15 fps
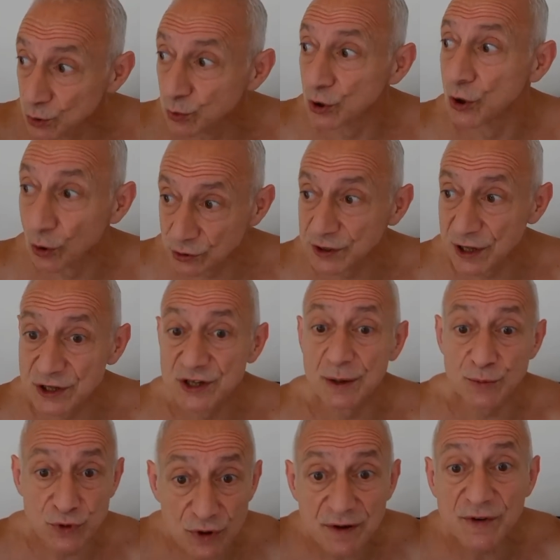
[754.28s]
You will go to the
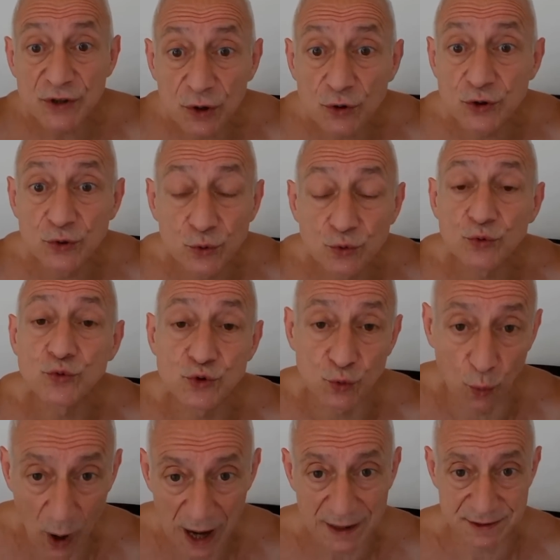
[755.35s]
gym, you even though you do
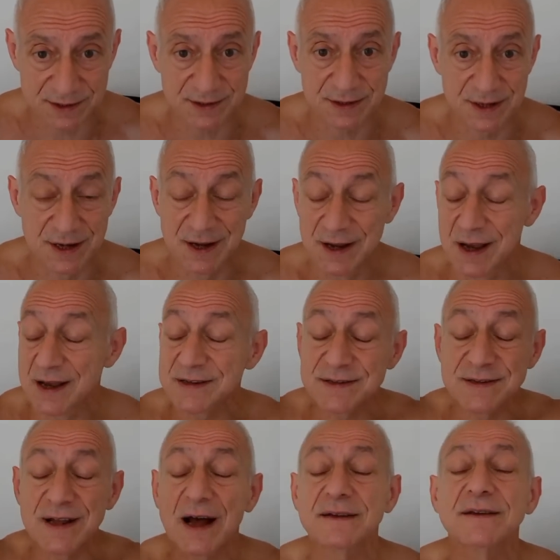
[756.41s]
squats,
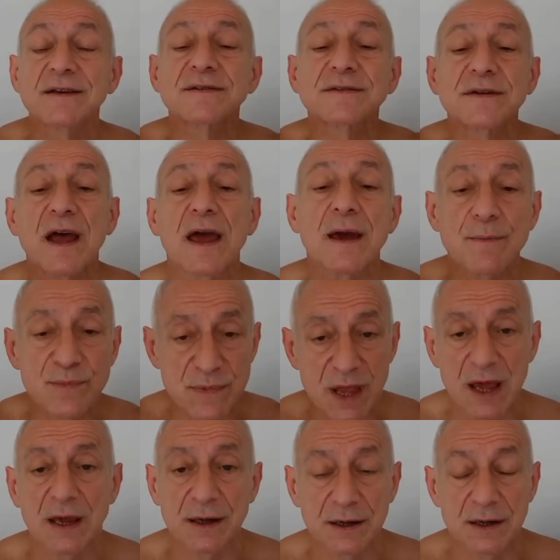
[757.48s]
it's not the
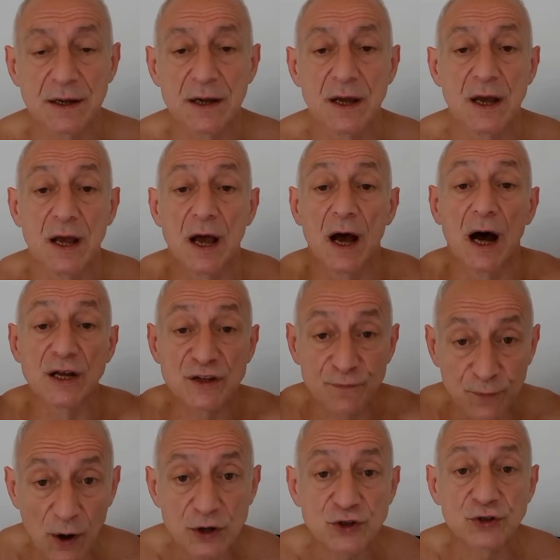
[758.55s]
same thing
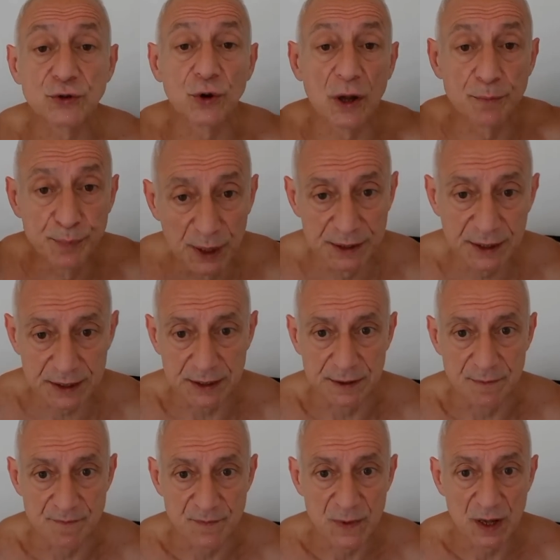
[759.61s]
as functional
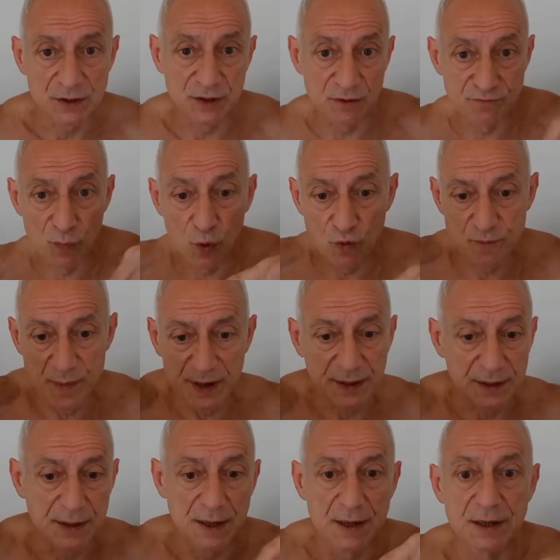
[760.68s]
ability, the
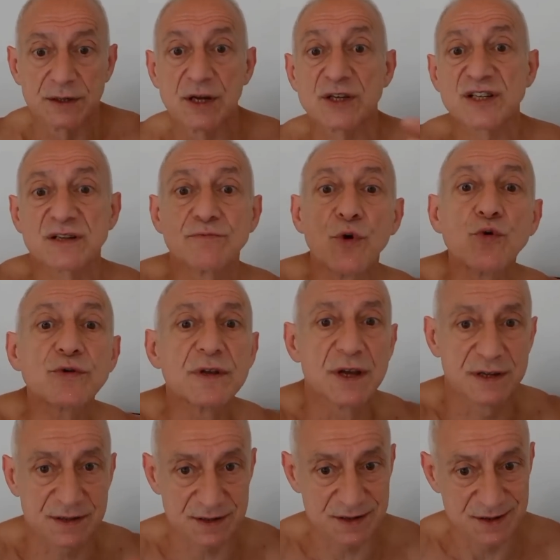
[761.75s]
movement, the
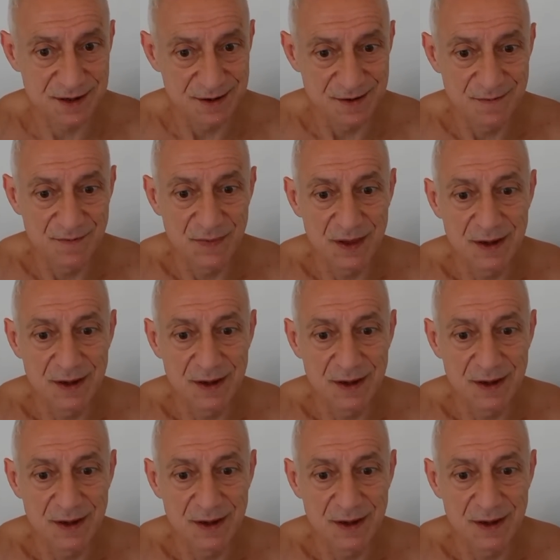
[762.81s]
smoothness.